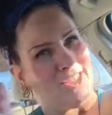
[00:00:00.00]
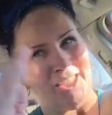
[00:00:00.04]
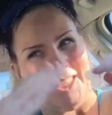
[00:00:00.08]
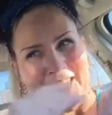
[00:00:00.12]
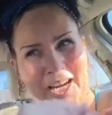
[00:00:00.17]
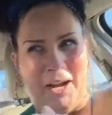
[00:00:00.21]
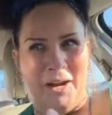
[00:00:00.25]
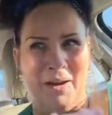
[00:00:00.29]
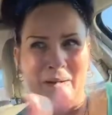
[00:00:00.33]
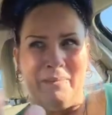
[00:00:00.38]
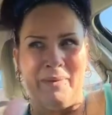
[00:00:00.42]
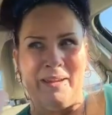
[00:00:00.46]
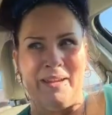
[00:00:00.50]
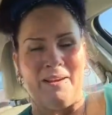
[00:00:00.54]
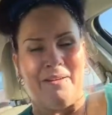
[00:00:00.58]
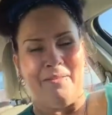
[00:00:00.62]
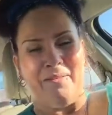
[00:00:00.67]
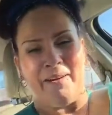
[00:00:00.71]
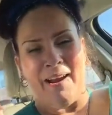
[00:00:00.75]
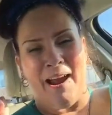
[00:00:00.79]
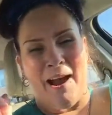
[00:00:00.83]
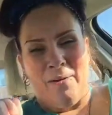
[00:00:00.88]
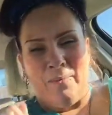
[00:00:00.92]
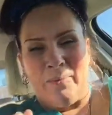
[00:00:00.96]
Share me
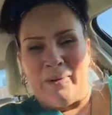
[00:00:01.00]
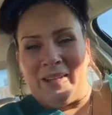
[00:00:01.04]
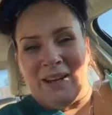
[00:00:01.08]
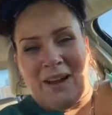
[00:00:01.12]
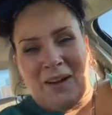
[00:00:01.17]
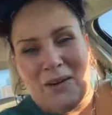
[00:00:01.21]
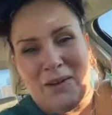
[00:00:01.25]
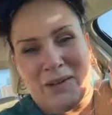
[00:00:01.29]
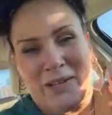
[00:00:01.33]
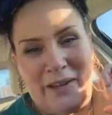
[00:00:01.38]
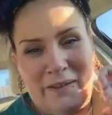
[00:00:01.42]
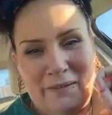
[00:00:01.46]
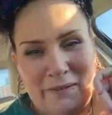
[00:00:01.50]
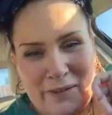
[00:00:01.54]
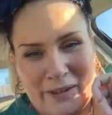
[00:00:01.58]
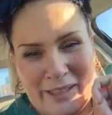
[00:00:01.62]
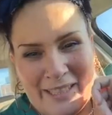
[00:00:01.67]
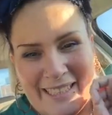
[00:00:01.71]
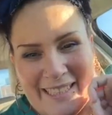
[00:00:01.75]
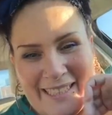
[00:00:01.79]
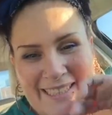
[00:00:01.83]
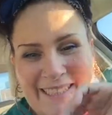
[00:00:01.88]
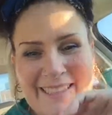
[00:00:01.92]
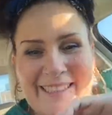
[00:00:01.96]
on out with all your
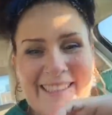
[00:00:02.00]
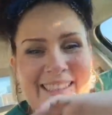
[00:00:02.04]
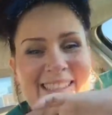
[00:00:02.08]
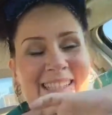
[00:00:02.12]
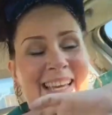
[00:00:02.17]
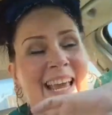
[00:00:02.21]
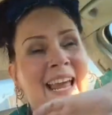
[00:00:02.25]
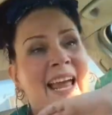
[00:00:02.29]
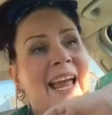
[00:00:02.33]
friends.